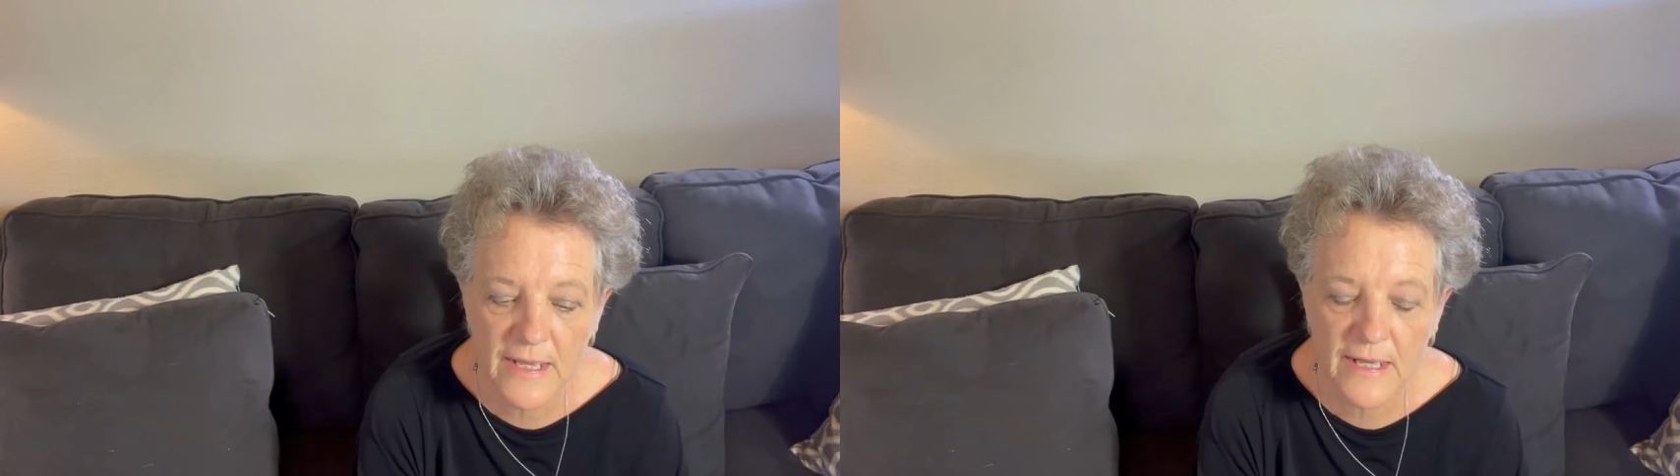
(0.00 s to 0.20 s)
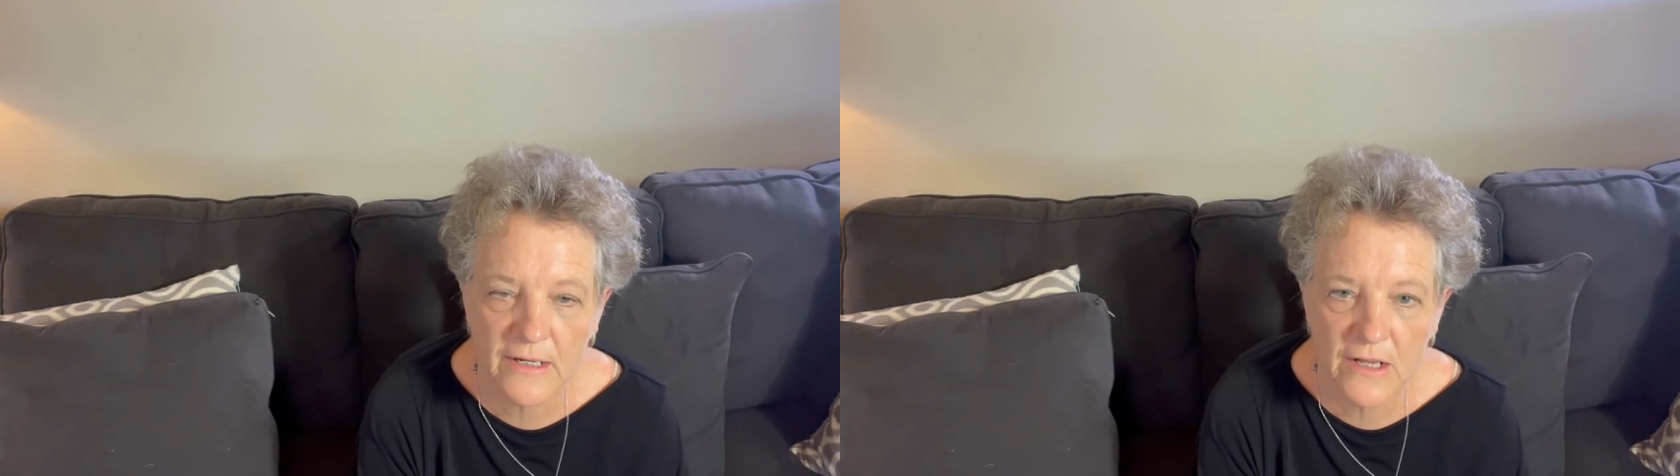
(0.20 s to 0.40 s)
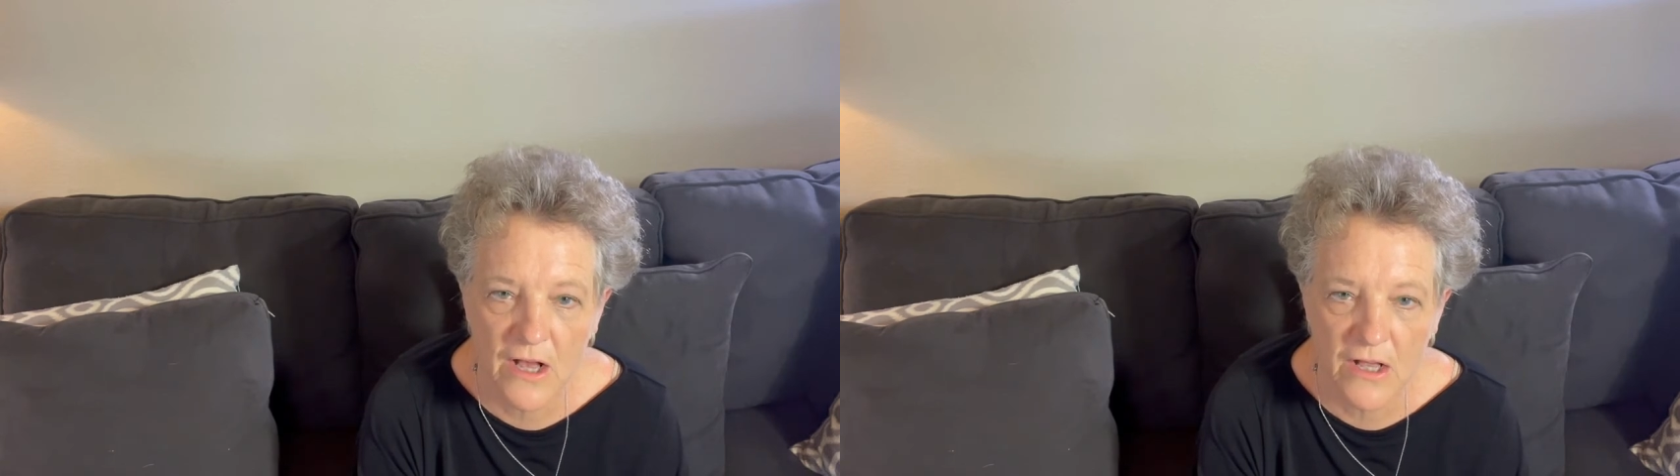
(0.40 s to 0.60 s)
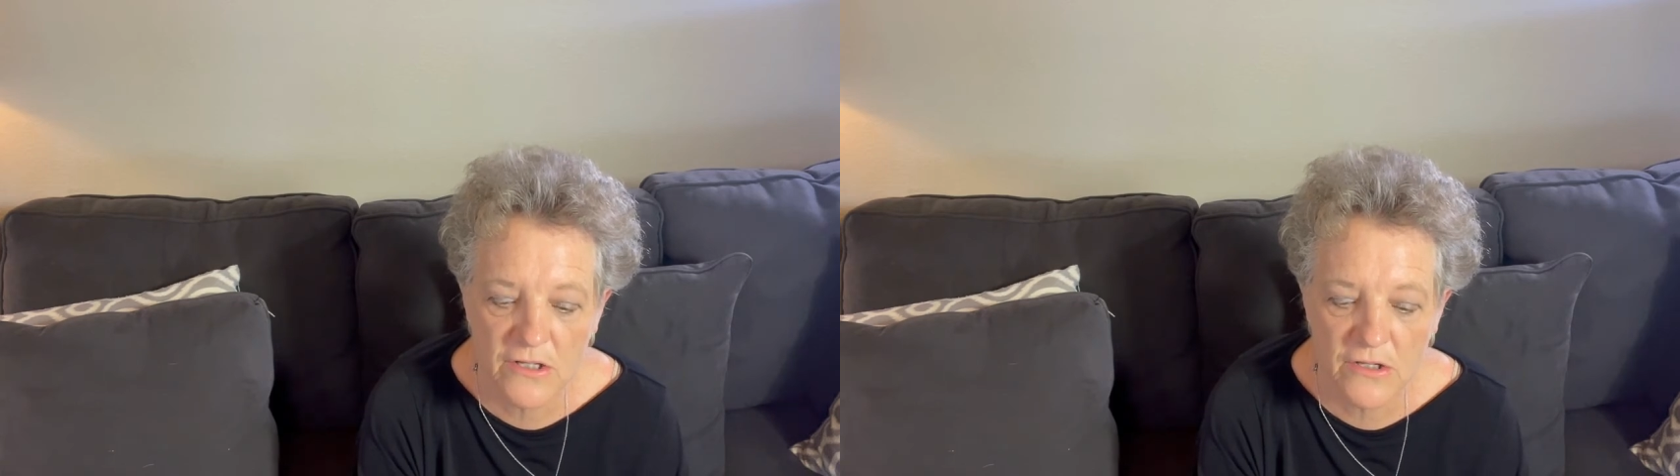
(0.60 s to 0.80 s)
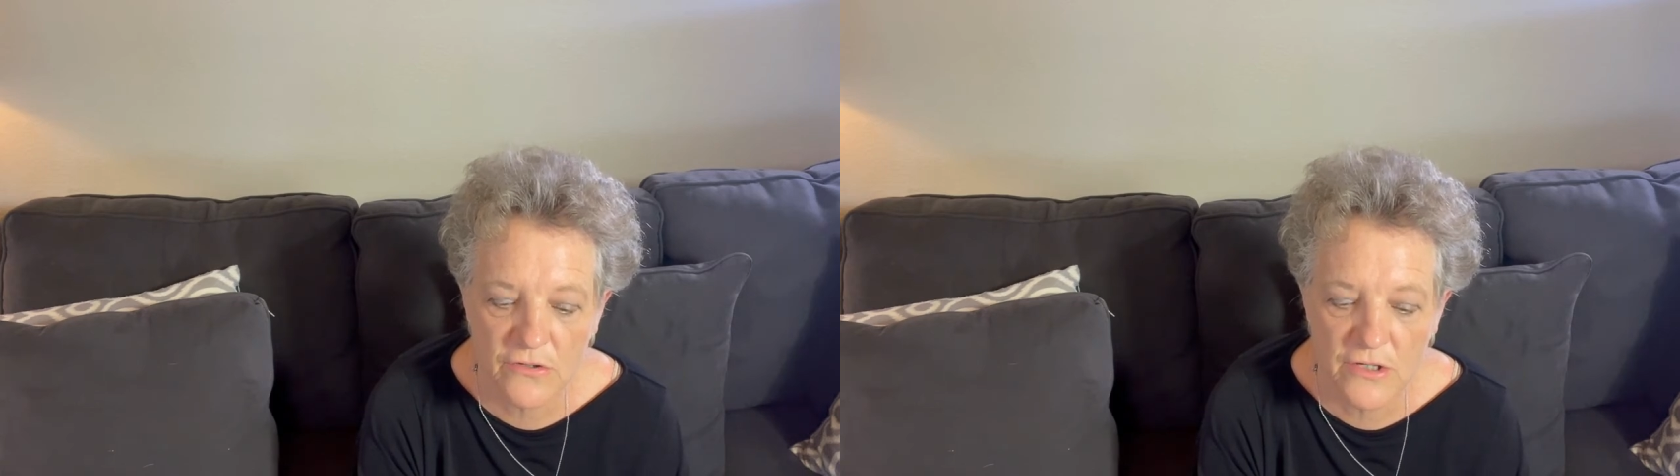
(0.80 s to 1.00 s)
in
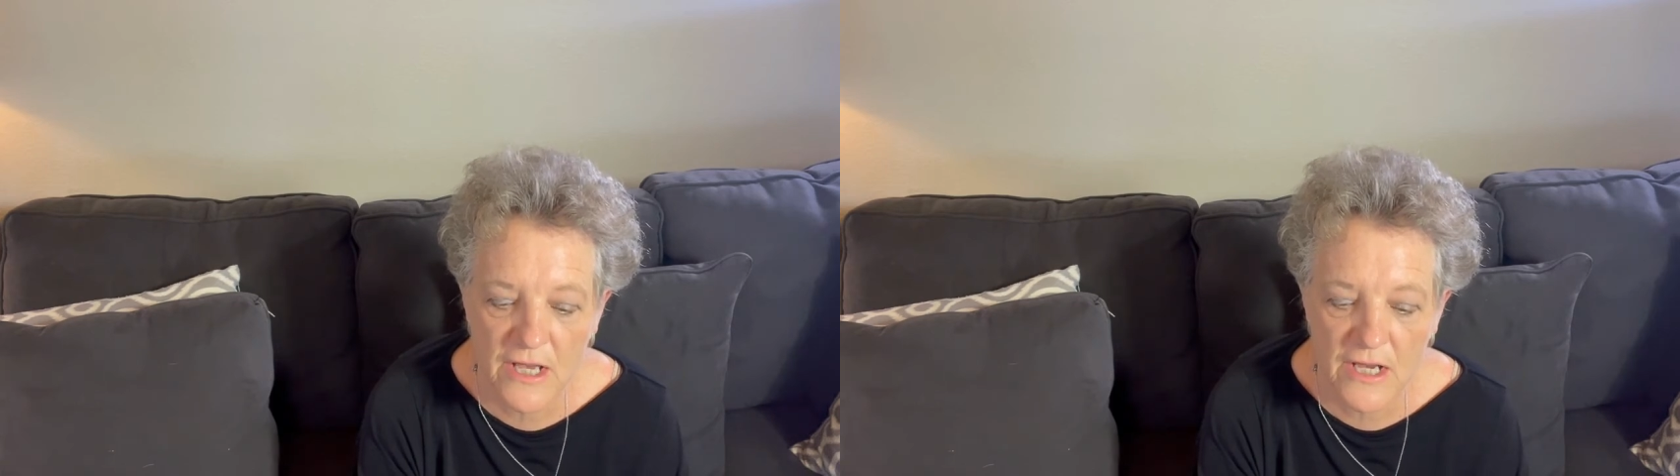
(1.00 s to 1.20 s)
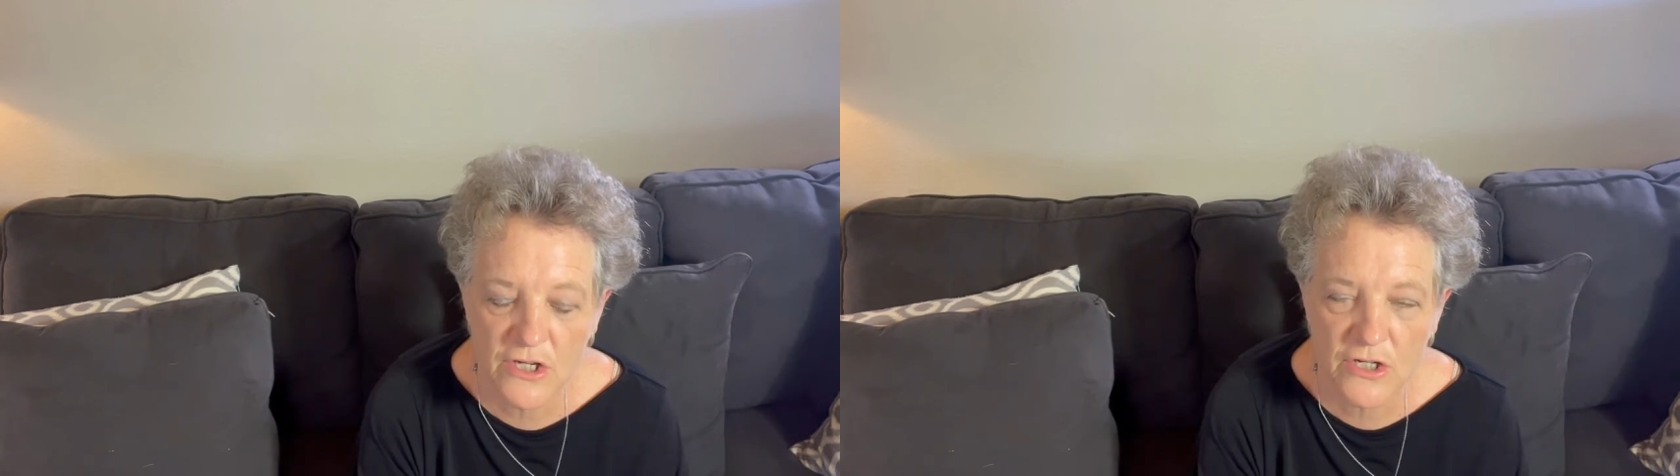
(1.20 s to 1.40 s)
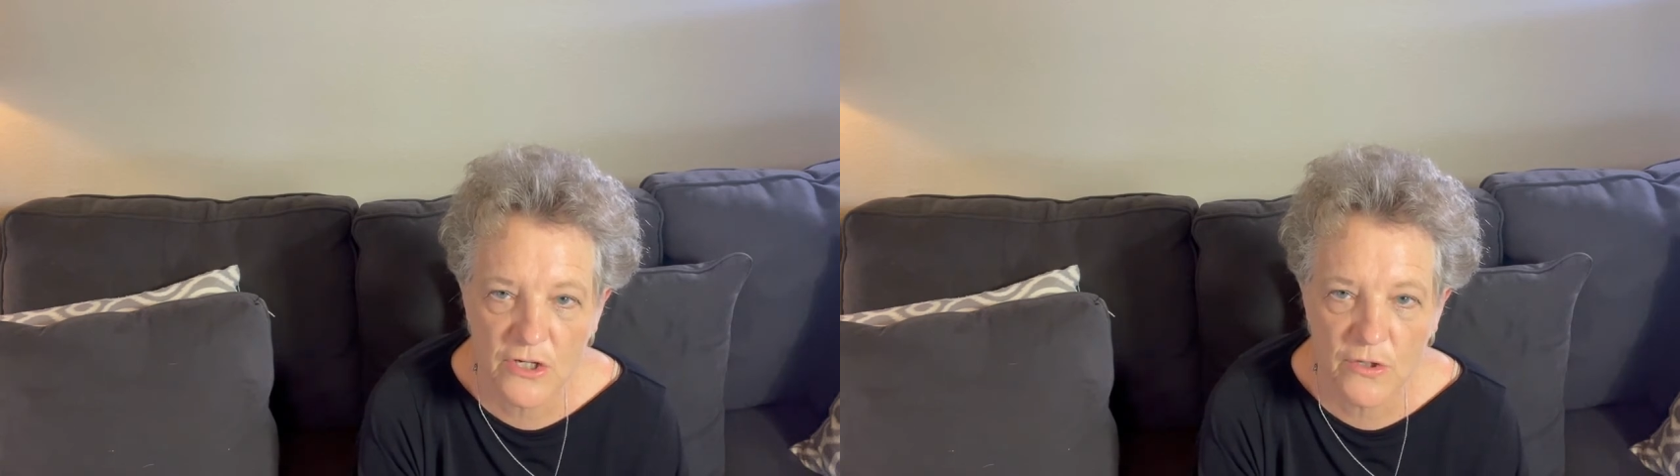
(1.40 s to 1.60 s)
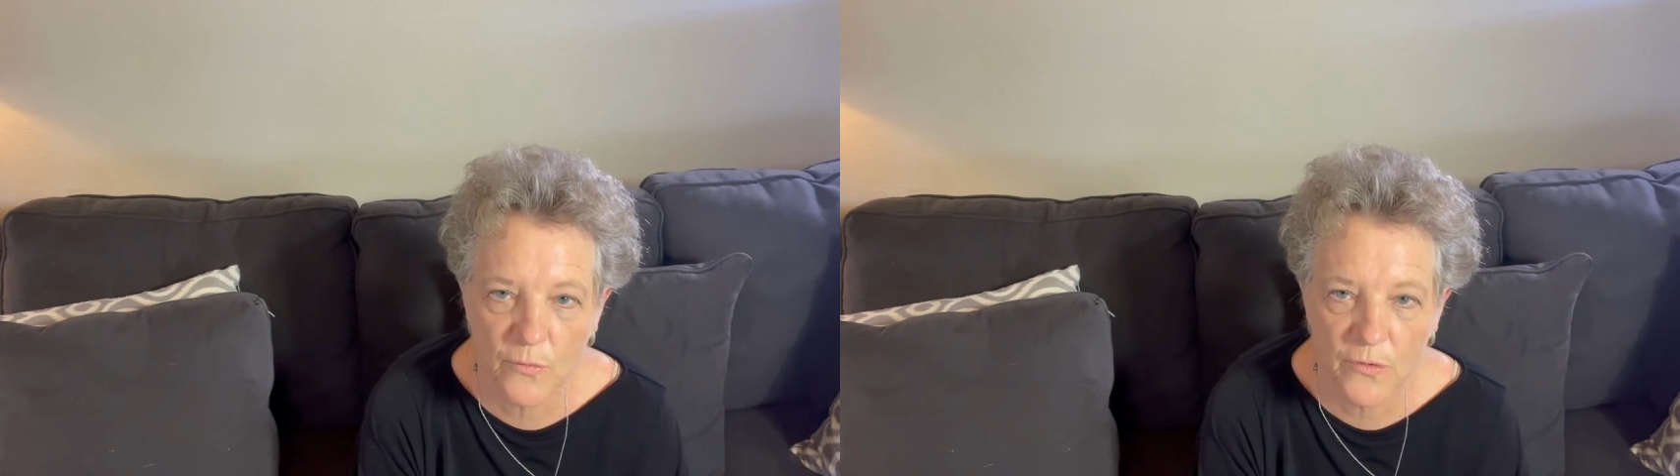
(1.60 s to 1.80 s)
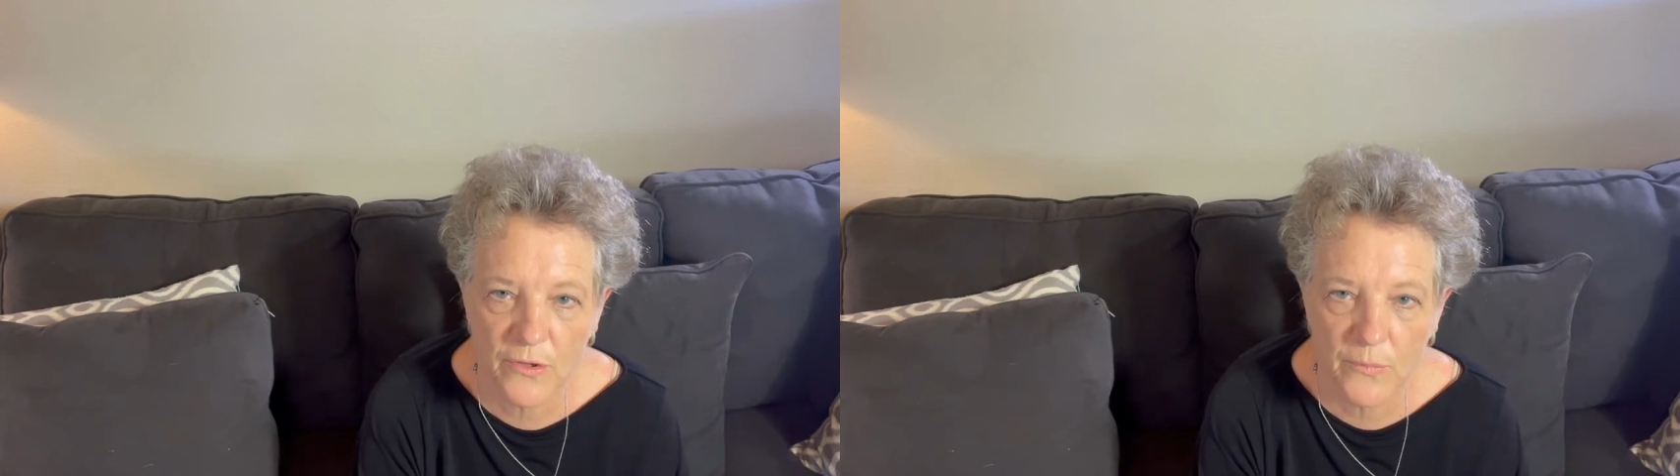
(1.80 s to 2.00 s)
consultation with the